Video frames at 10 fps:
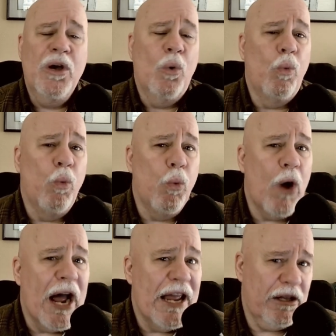
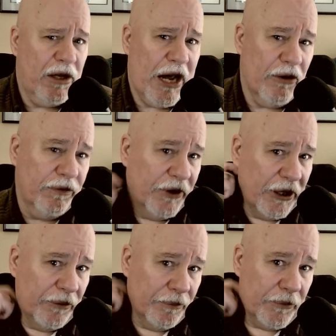why
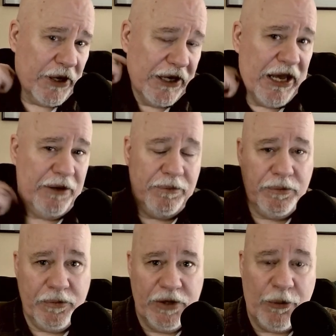Cloudflare? Again,
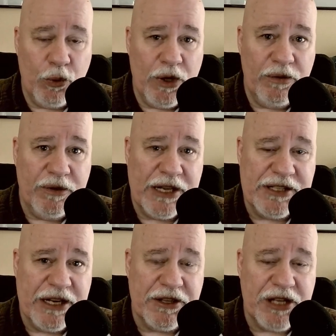number one, I
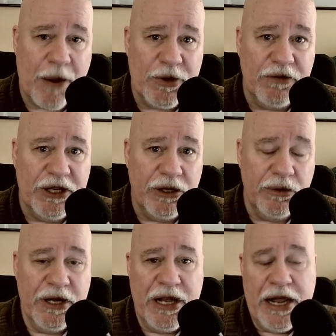said at the top of the video,
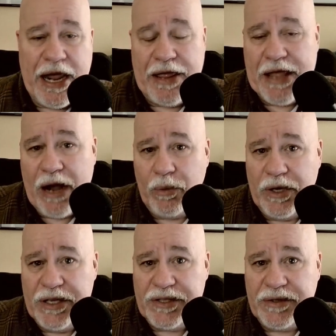and that
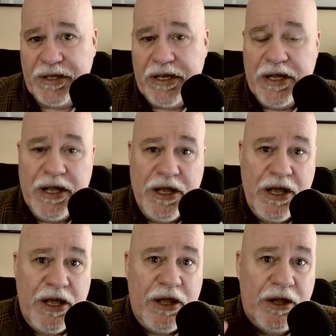was
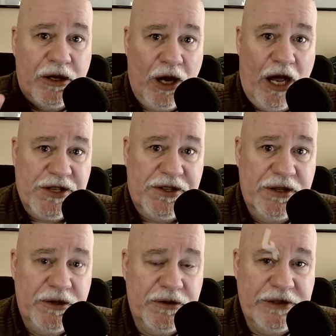cost.
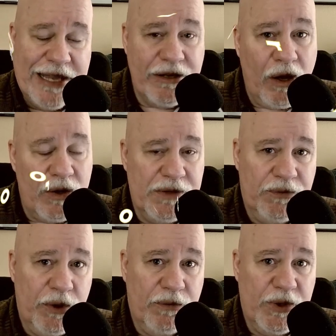
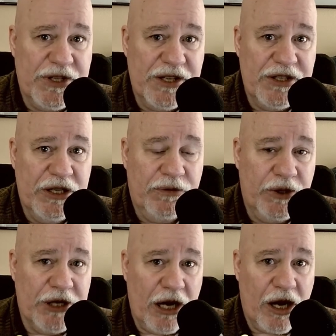$10.44 a year for a
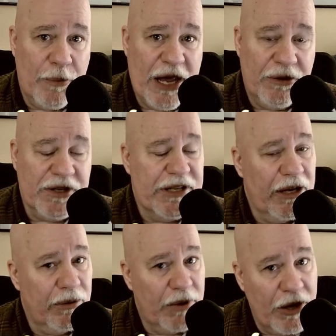.com address.
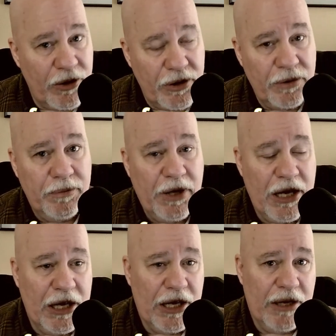Now, other
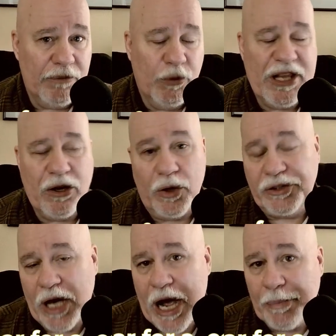what they call
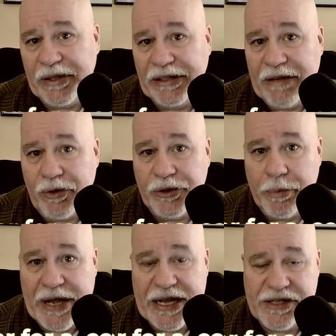top-level
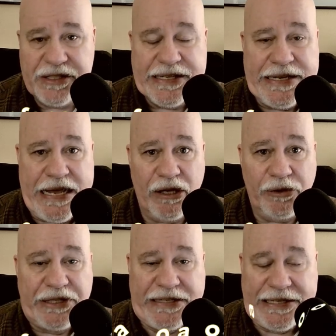domains,
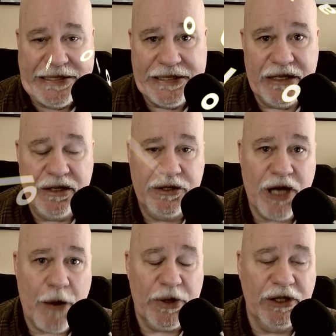TLD,
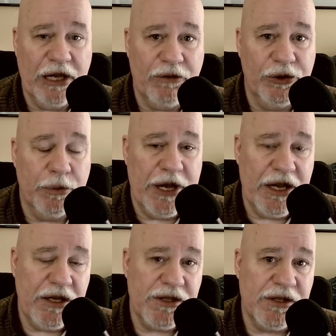top-level
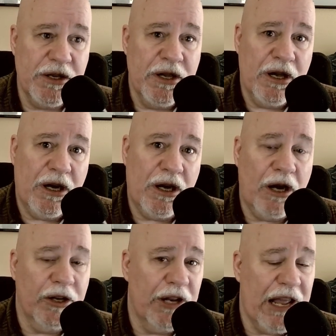domains,
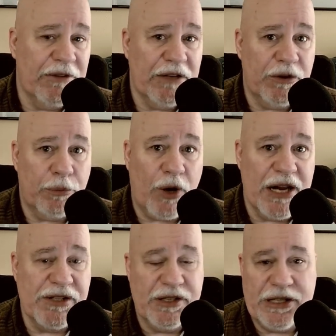are going to have different
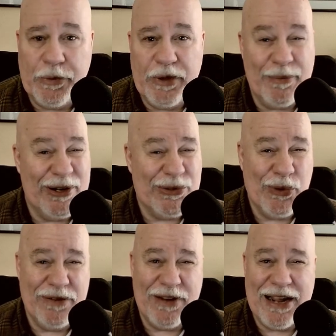pricing. Some of them are
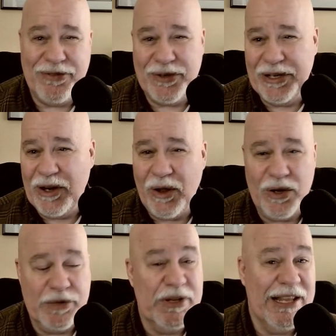$25,
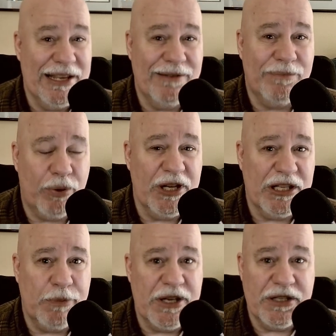$30. I mean, they get pretty
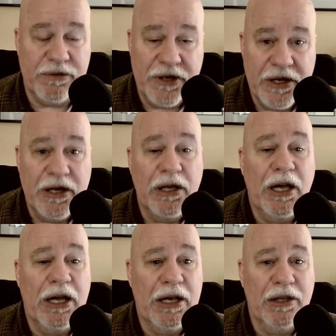expensive.
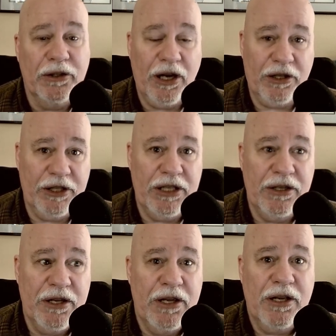Luckily,
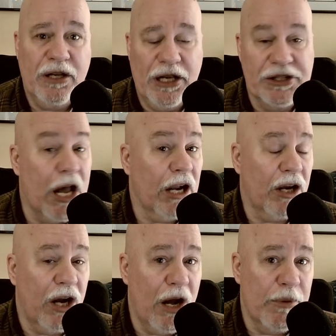a
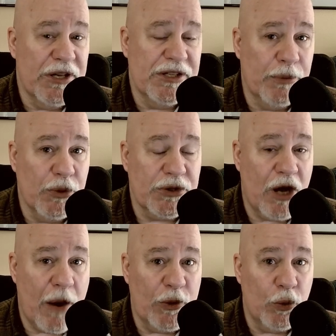.com is the most
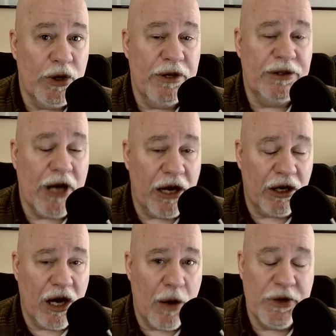common one.
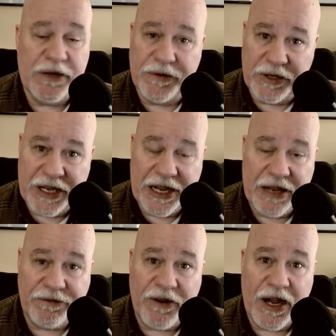.com, if you
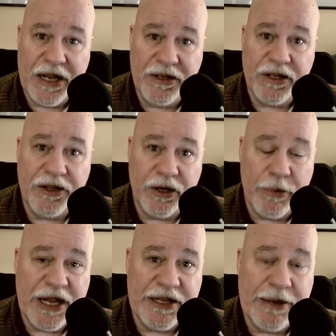can find the
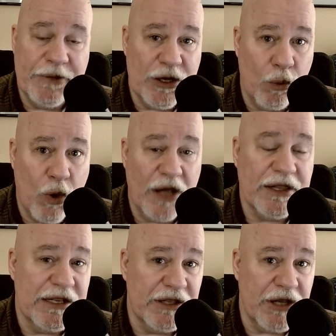domain name that you want
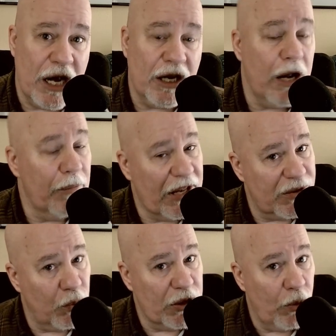that is a .com, that's the
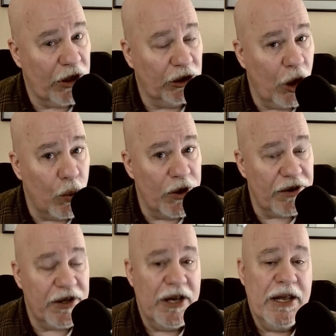one you want to go
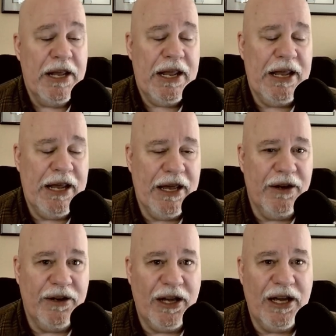with. And